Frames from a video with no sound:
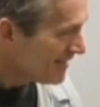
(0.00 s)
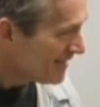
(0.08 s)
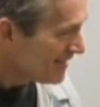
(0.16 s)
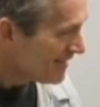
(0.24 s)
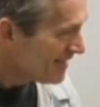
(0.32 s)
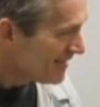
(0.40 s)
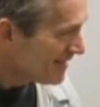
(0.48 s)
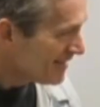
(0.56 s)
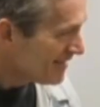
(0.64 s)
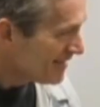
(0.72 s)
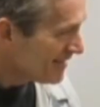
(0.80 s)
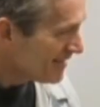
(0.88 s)

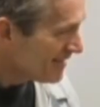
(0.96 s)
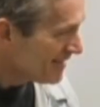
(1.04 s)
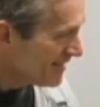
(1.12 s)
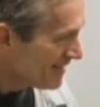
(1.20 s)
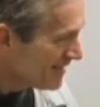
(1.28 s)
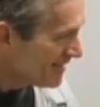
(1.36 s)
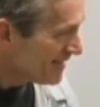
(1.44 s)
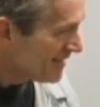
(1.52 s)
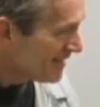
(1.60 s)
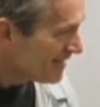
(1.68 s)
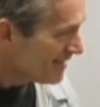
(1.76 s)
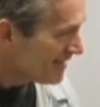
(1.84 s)

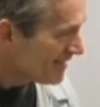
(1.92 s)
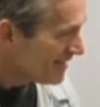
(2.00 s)
(not speaking)